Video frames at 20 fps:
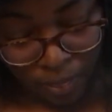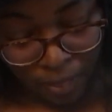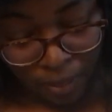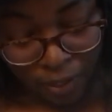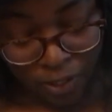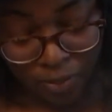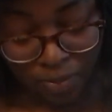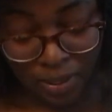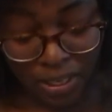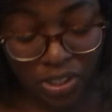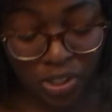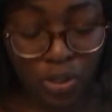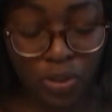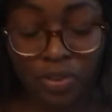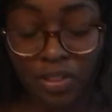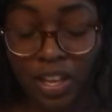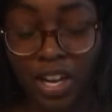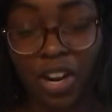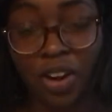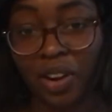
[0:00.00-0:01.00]
Especially
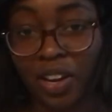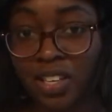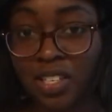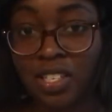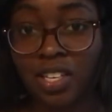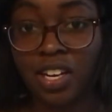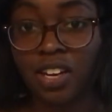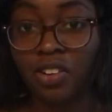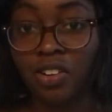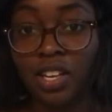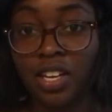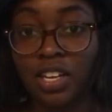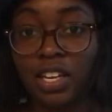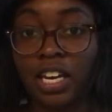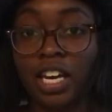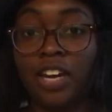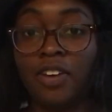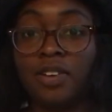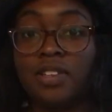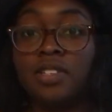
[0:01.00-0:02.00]
with Aries here.
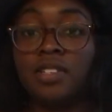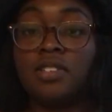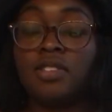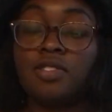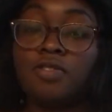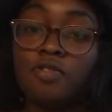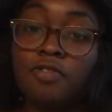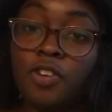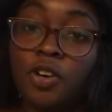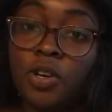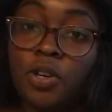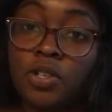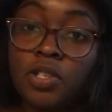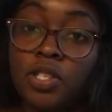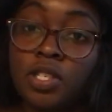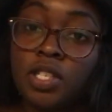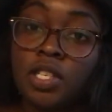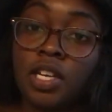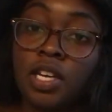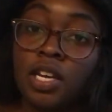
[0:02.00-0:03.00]
Like Aries is the
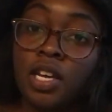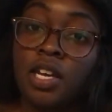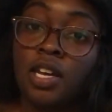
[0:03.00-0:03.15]
first